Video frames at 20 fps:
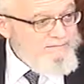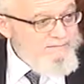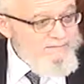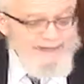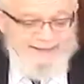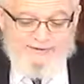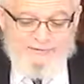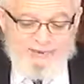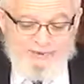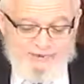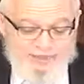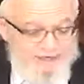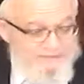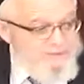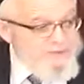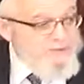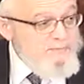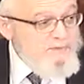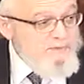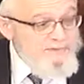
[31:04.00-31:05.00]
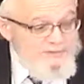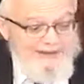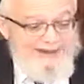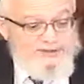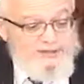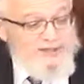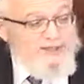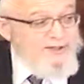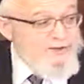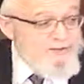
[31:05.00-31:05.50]
And to achieve its
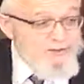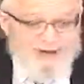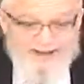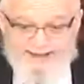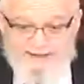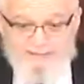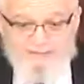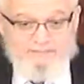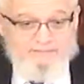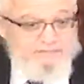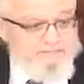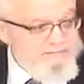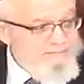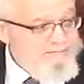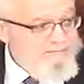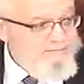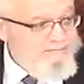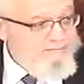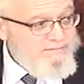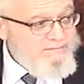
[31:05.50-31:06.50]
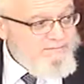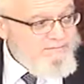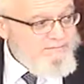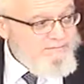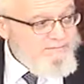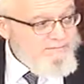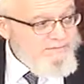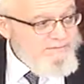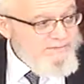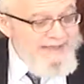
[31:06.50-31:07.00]
perfection is random.
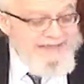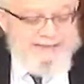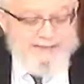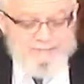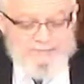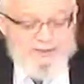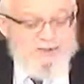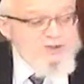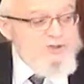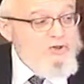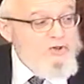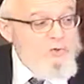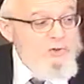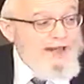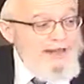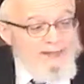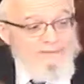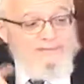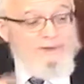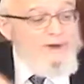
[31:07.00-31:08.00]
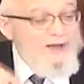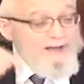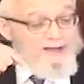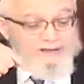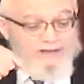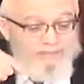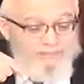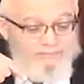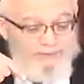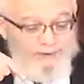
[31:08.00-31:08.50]
And the person qualified
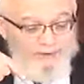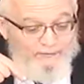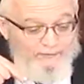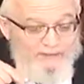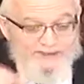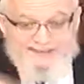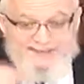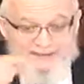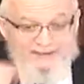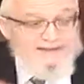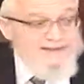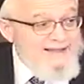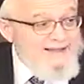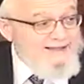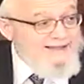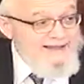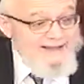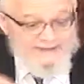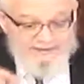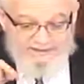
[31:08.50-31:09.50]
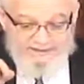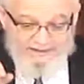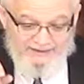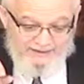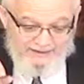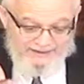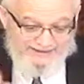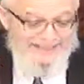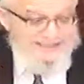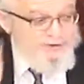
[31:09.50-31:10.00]
to, to facilitate that,
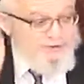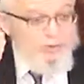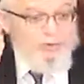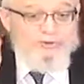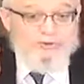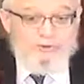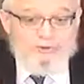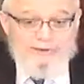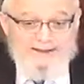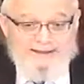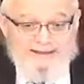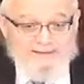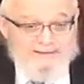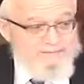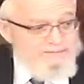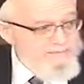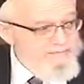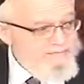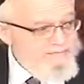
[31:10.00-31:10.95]
that's also random.